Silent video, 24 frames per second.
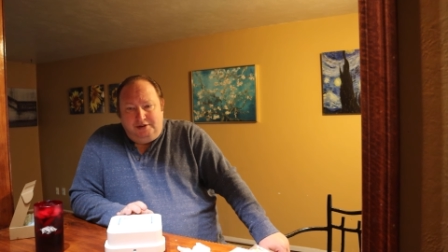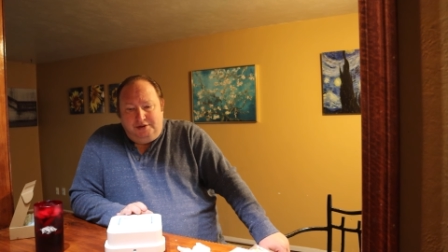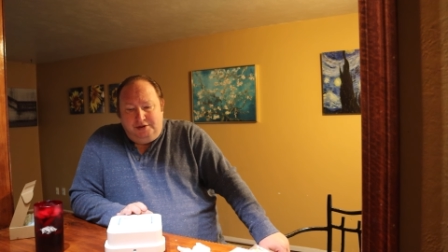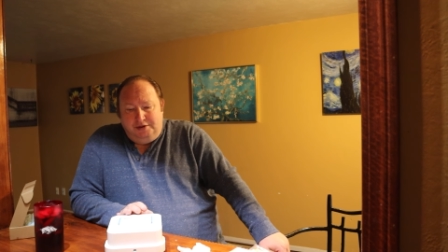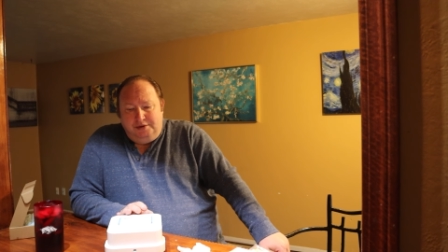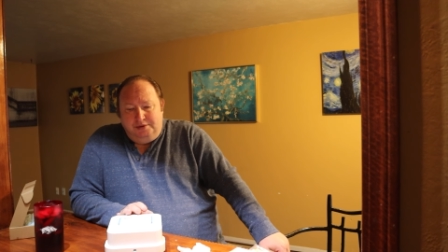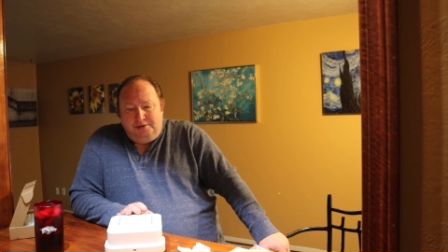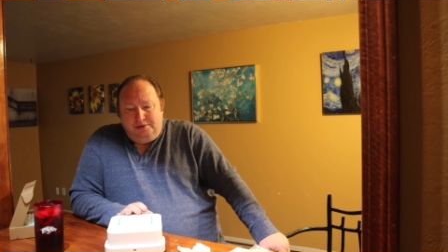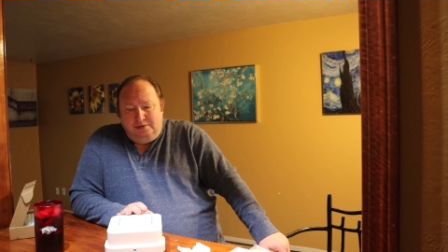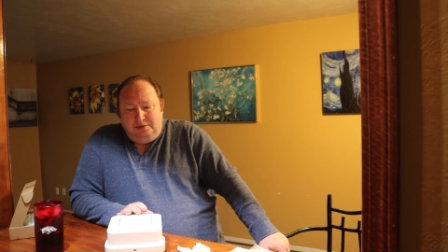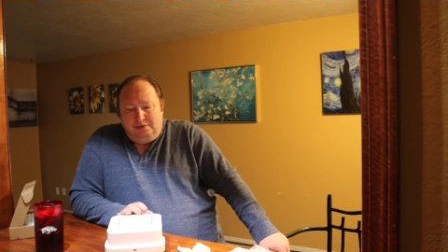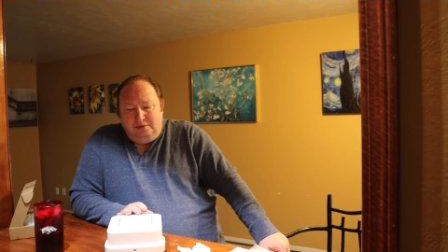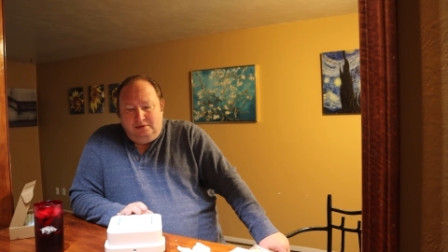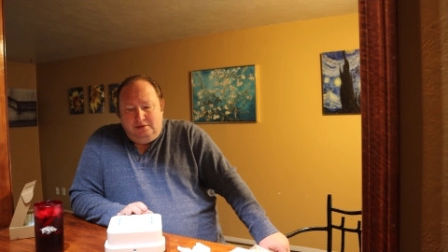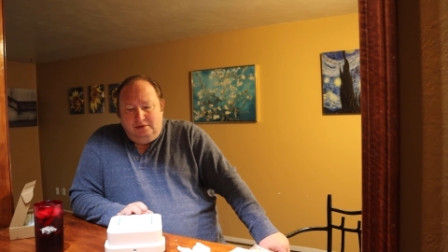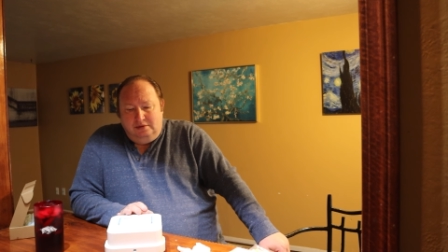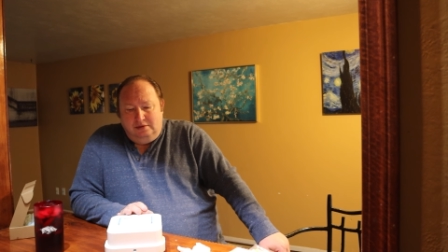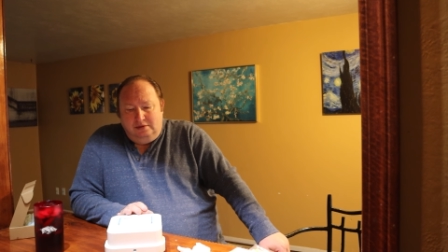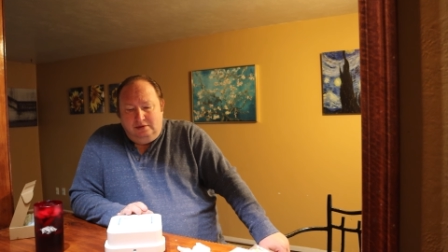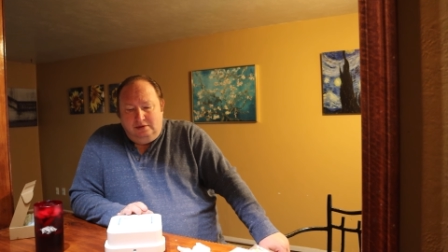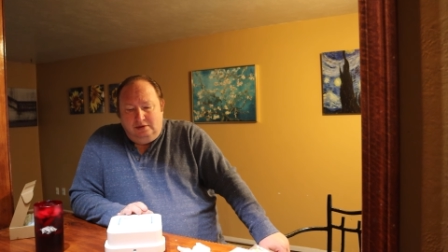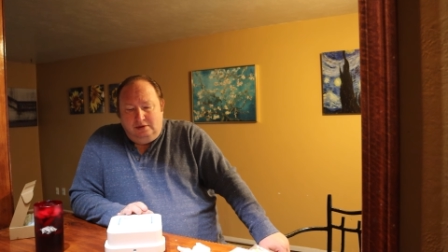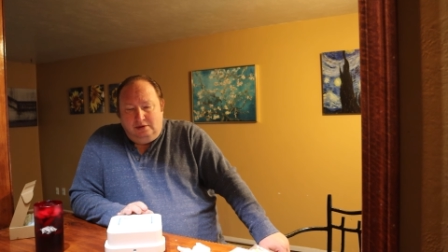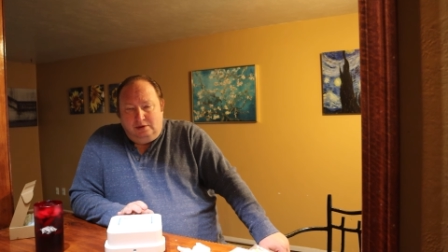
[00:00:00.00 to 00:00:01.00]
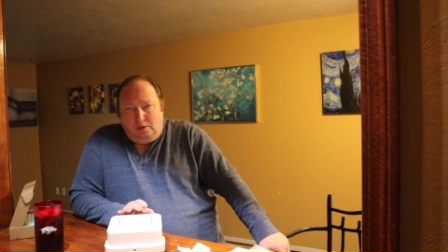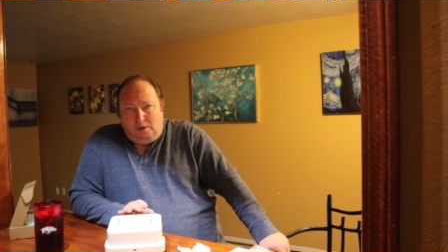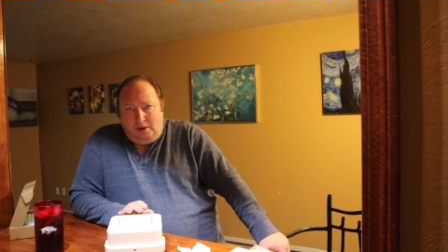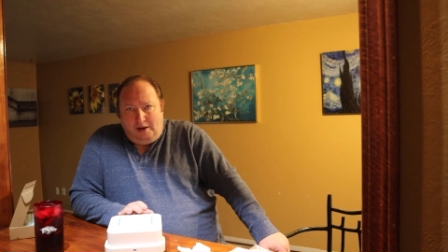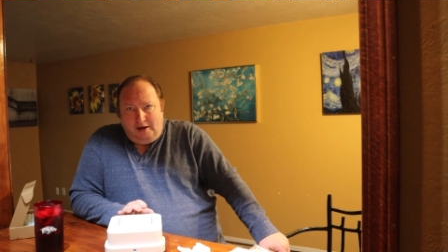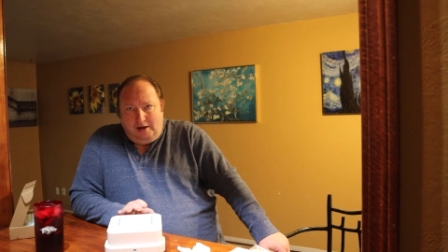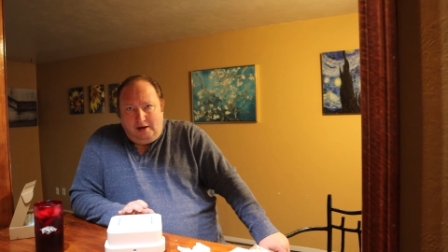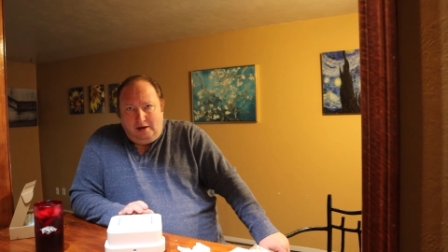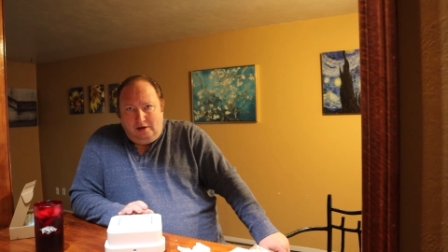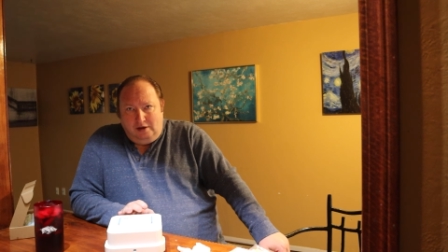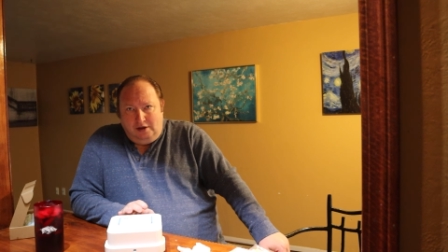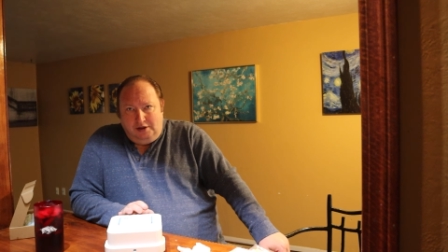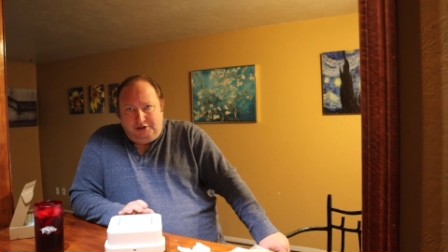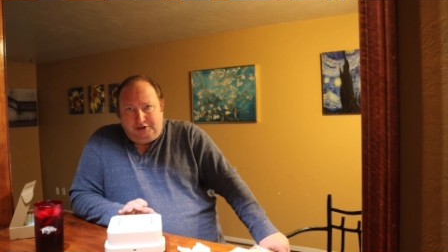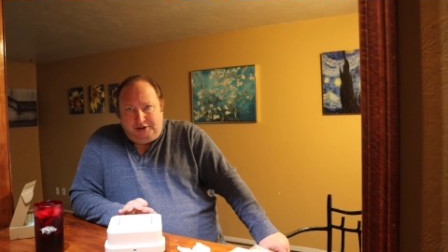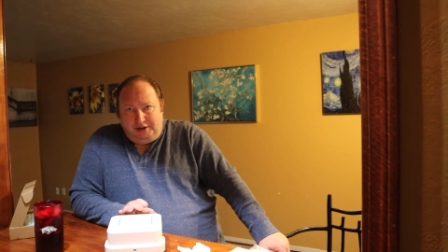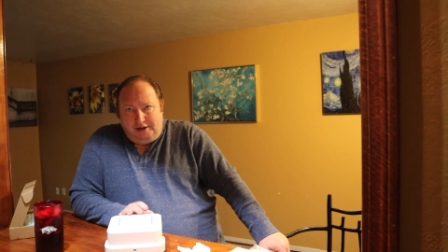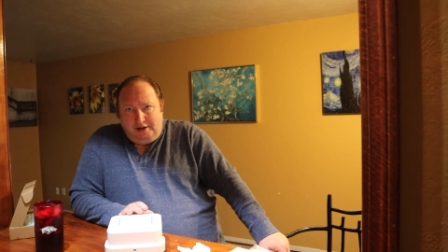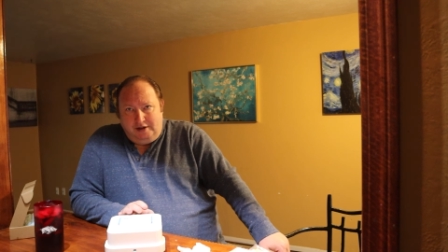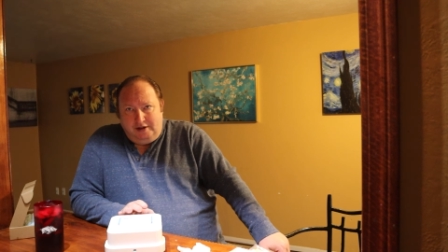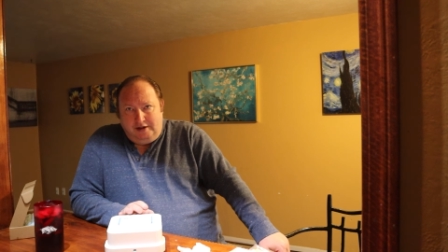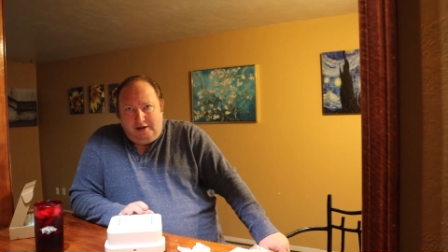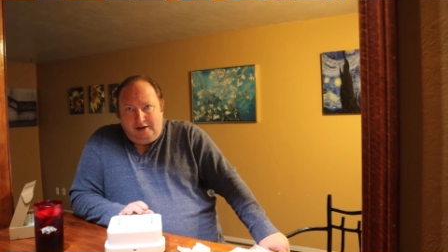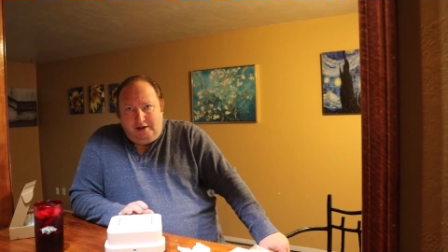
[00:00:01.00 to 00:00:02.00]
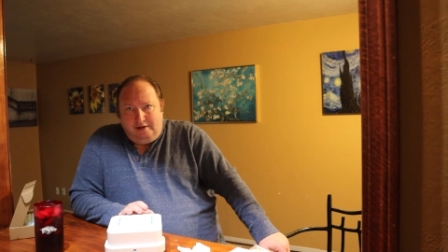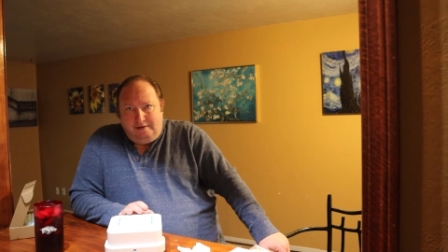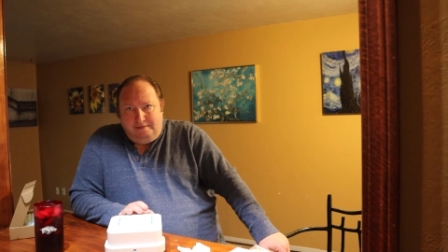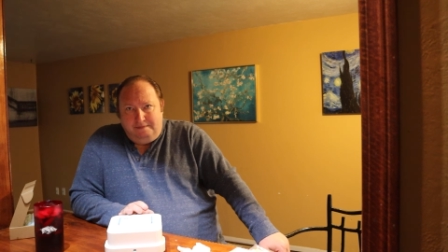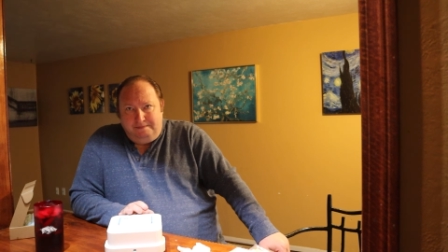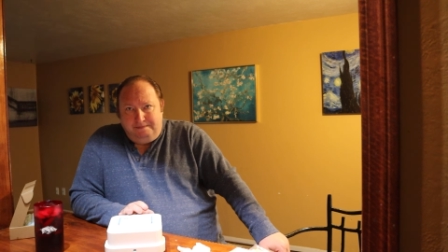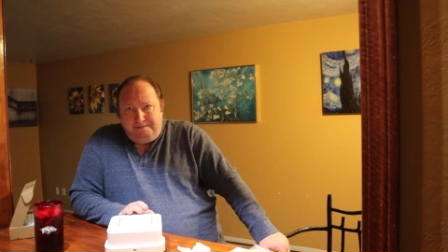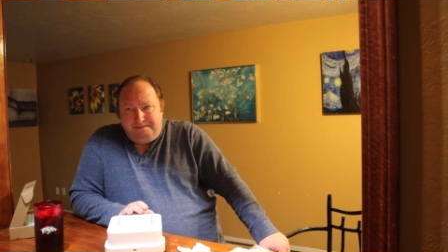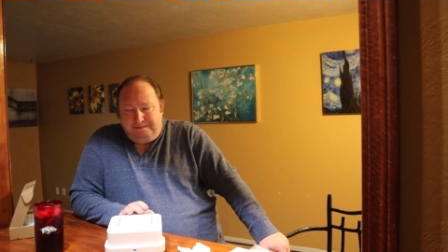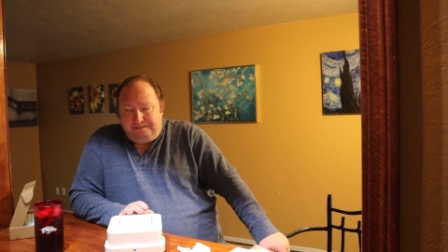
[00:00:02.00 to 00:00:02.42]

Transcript: do quite a large area